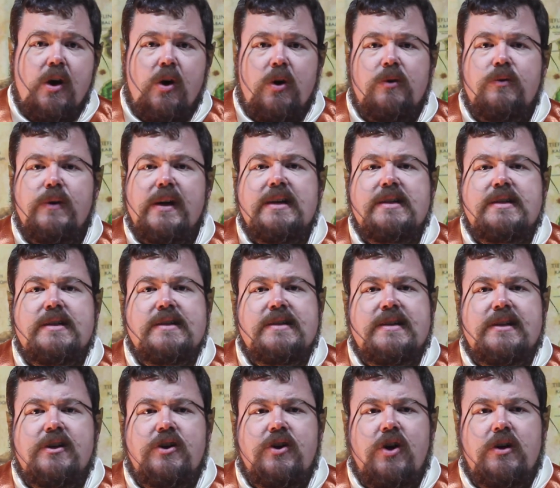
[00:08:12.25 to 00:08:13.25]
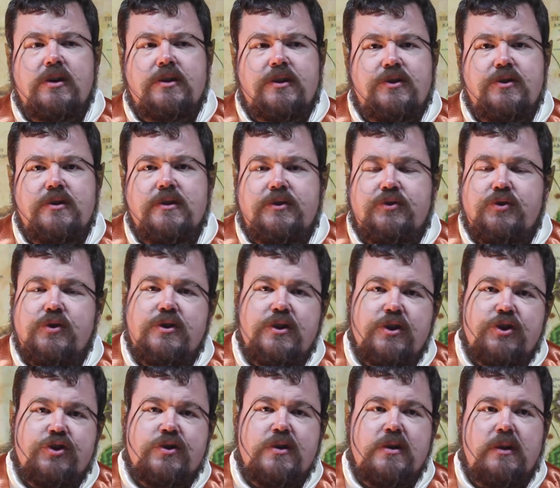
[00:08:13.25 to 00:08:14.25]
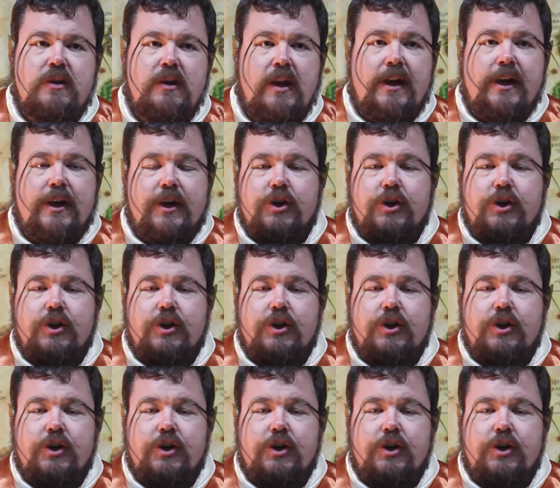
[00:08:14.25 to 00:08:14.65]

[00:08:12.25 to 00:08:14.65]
or races that are not the traditional